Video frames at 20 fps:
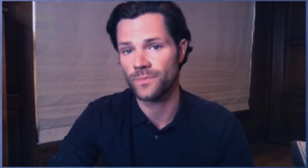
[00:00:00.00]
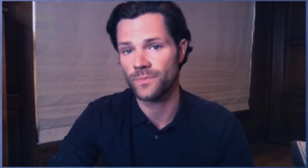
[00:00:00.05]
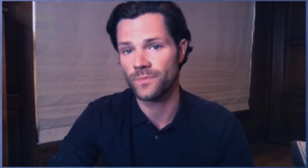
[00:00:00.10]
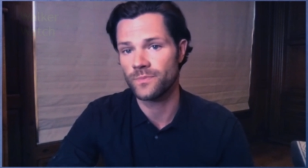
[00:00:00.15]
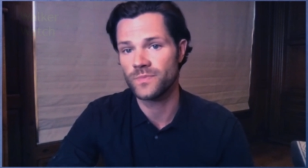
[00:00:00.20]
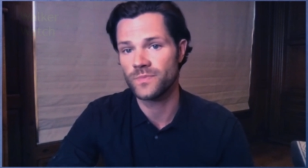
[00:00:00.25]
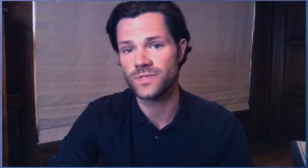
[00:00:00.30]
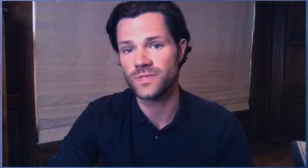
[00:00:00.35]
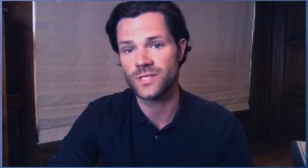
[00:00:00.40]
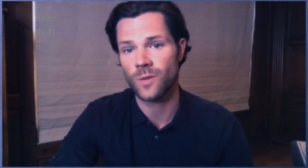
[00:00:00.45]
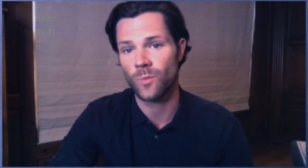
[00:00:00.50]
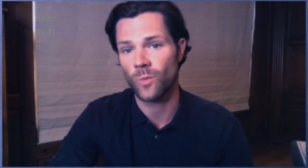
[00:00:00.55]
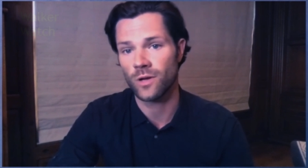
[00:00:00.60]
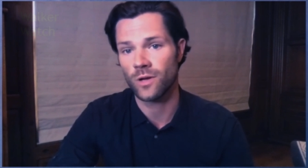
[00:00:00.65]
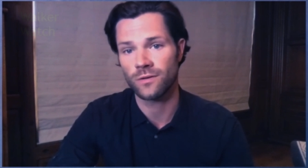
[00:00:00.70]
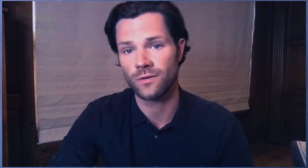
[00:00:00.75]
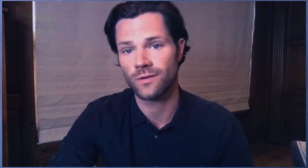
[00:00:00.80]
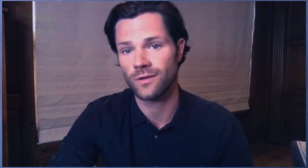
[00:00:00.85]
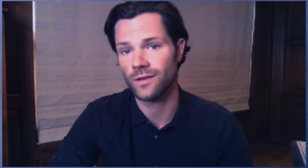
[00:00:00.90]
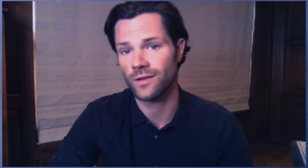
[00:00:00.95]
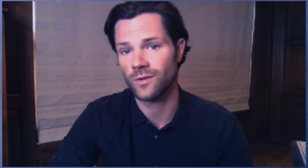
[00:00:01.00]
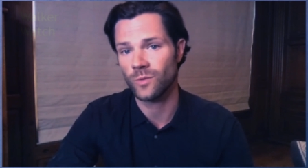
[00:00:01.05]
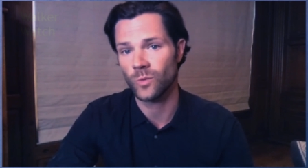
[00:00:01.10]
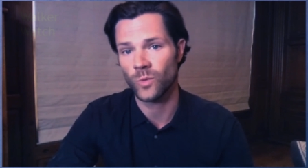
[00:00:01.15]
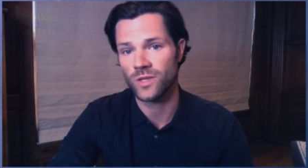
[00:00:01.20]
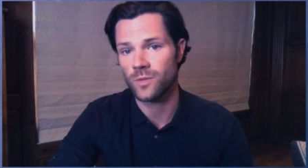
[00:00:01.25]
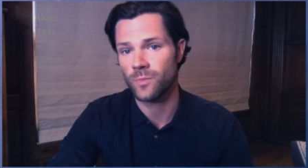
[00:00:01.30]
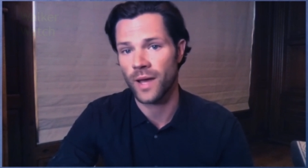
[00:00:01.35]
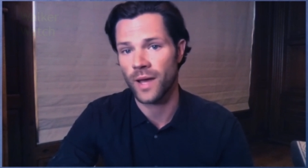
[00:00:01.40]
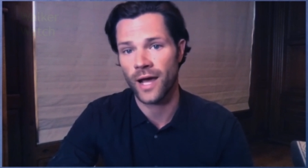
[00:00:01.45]
someone with a
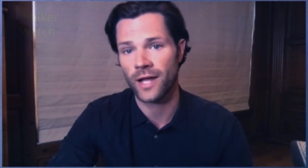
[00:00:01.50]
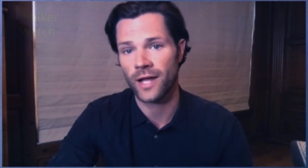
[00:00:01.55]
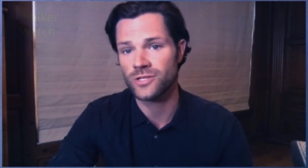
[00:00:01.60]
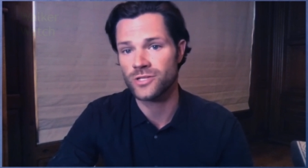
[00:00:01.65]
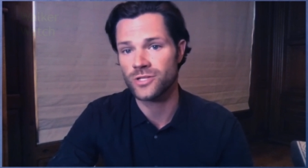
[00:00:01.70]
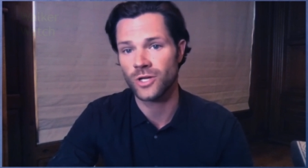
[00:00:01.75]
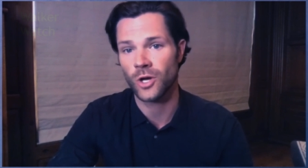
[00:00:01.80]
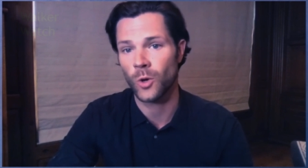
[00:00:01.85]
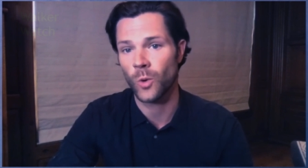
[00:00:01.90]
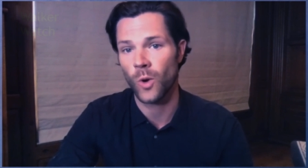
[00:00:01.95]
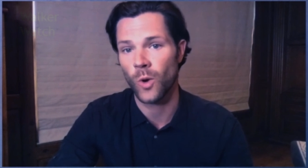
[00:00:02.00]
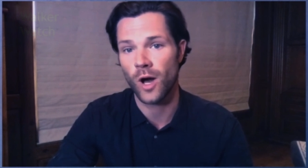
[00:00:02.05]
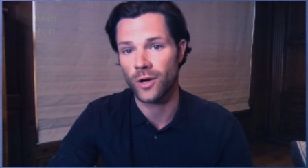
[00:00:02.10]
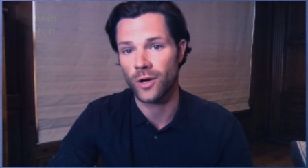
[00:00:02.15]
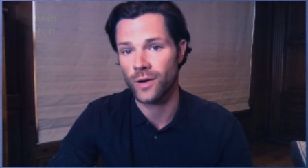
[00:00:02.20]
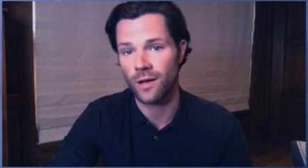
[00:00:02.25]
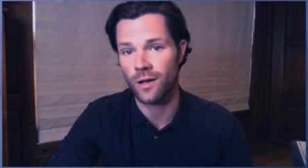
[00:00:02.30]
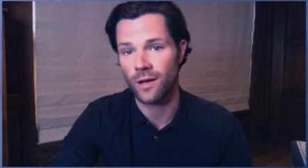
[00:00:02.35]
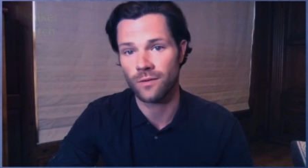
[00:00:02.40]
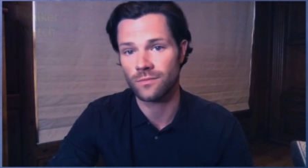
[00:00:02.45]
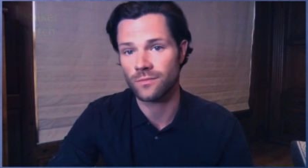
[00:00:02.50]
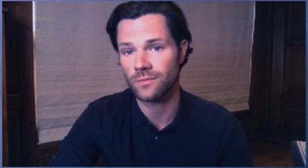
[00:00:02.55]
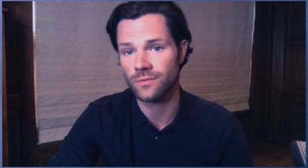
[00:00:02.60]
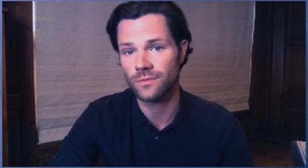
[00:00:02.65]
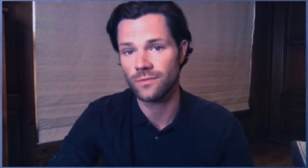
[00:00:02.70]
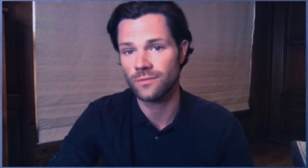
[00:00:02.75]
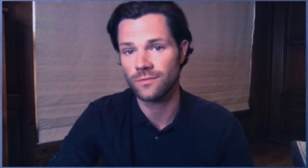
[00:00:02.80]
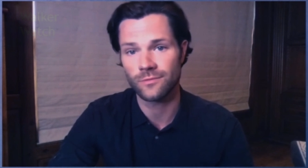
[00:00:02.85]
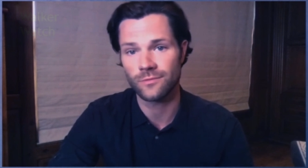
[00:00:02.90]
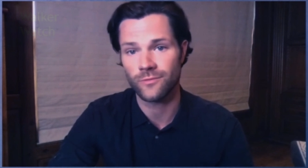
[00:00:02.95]
badge to go walk around
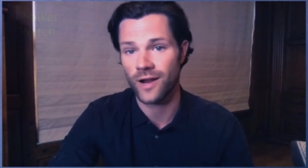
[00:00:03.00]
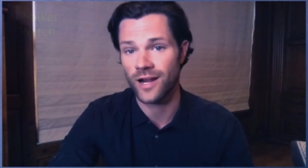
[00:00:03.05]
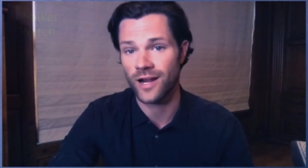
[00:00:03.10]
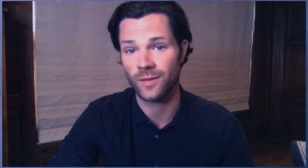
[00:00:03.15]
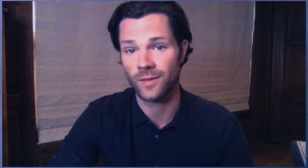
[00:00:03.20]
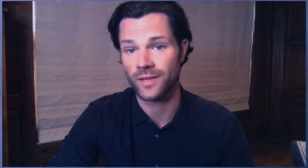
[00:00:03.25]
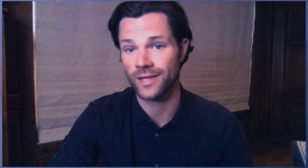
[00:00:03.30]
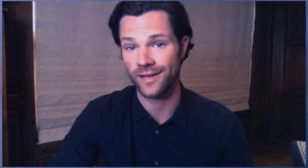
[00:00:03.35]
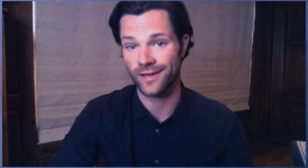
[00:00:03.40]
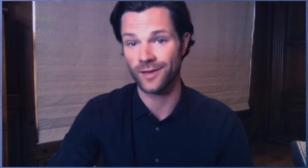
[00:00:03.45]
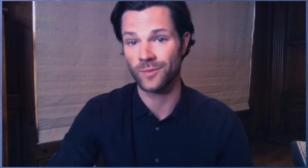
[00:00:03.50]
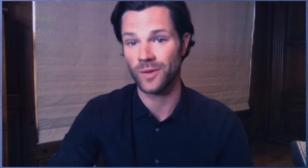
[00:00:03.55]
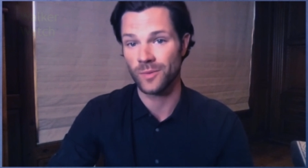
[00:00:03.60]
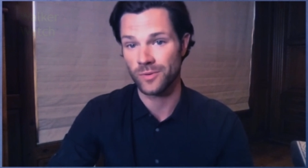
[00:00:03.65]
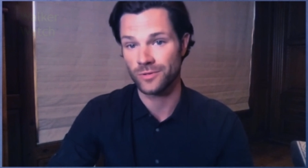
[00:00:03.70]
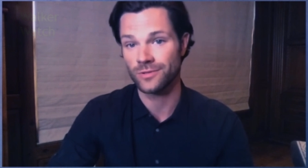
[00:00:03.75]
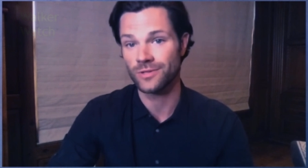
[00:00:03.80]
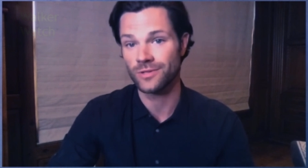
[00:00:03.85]
randomly kicking people.